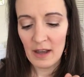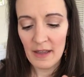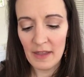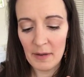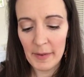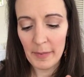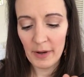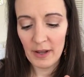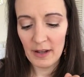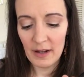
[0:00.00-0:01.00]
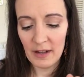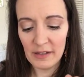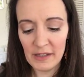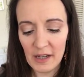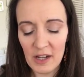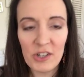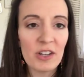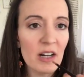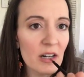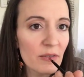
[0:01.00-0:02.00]
And then I'm gonna put a touch
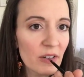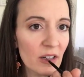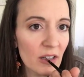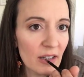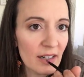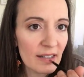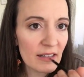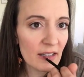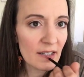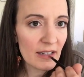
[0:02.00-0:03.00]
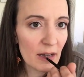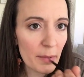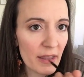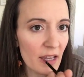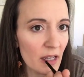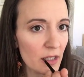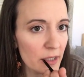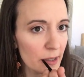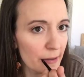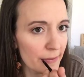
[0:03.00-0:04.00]
of gloss on the top, I think,
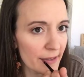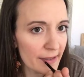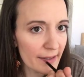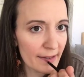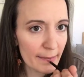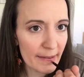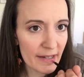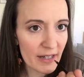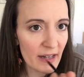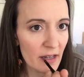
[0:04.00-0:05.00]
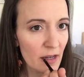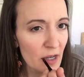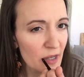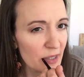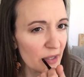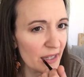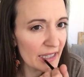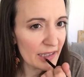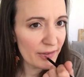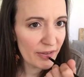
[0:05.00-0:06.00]
to give just a little bit of shine. So
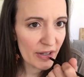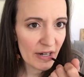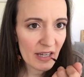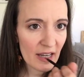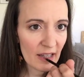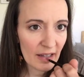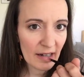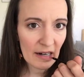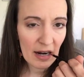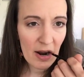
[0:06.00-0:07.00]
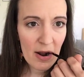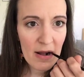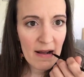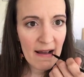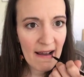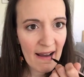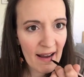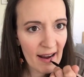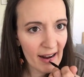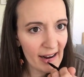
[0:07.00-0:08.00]
this Affluent color,
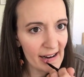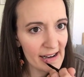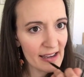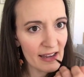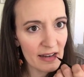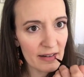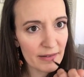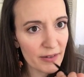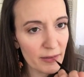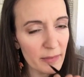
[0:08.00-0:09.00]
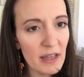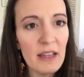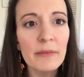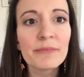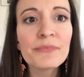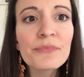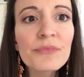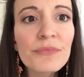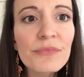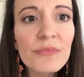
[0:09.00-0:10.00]
again, for me,
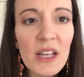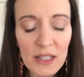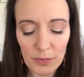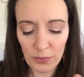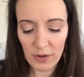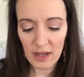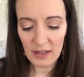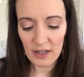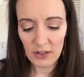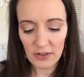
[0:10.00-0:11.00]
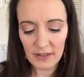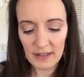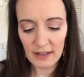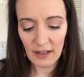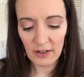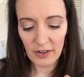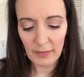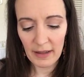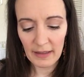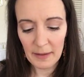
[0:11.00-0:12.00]
it's really close to the color of
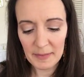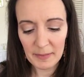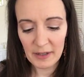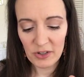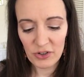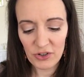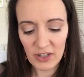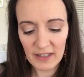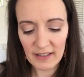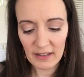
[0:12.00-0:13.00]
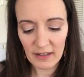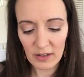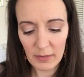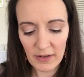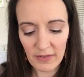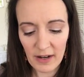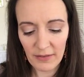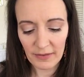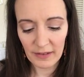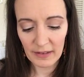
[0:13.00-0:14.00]
my lips, but it's just a little bit of
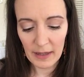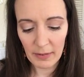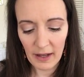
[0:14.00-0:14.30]
enough lip